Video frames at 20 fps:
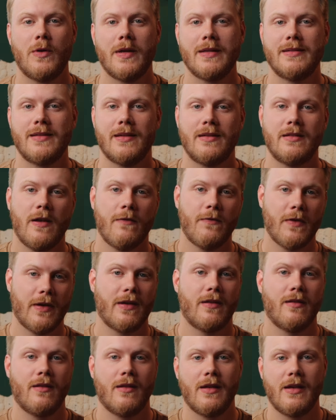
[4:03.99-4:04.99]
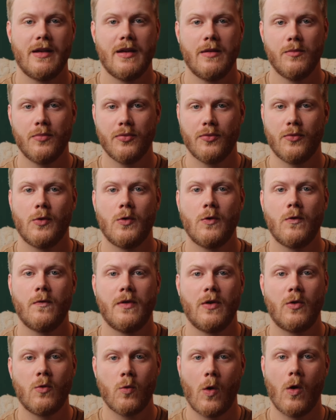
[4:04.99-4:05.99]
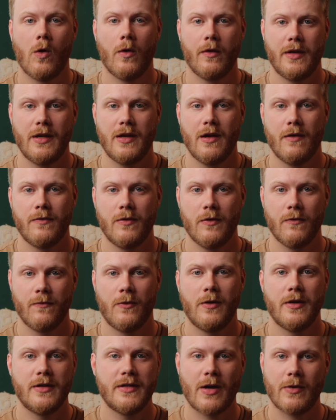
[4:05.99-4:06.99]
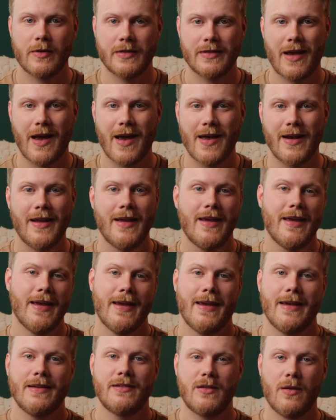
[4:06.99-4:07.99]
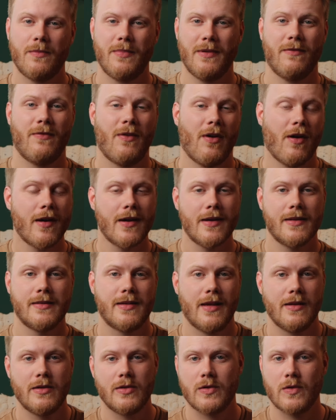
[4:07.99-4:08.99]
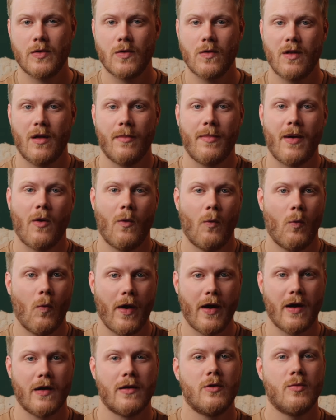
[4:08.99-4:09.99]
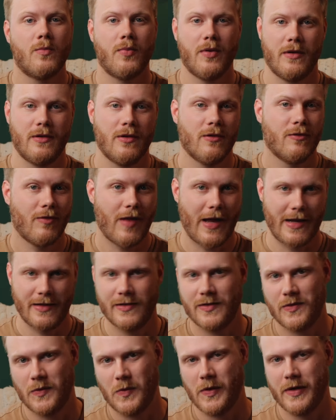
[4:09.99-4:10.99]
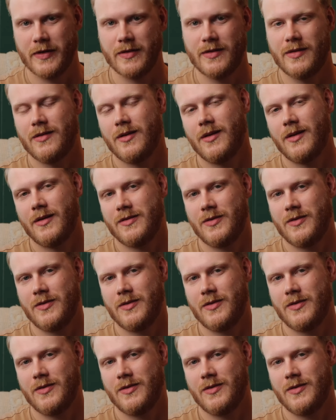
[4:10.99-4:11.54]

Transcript: can significantly improve the quality of your footage outside is to be very intentional about where you put your light source.